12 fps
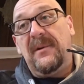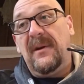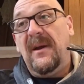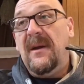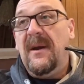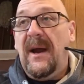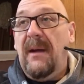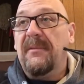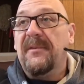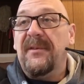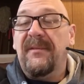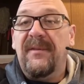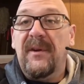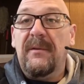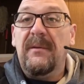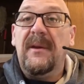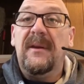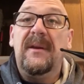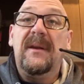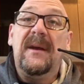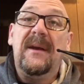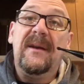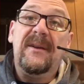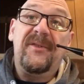where I was on the phone, and
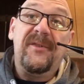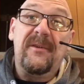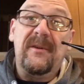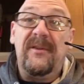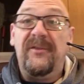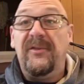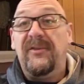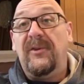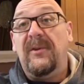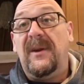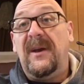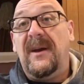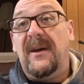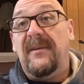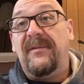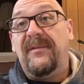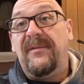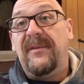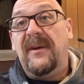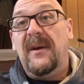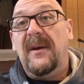uh, sure, sure enough,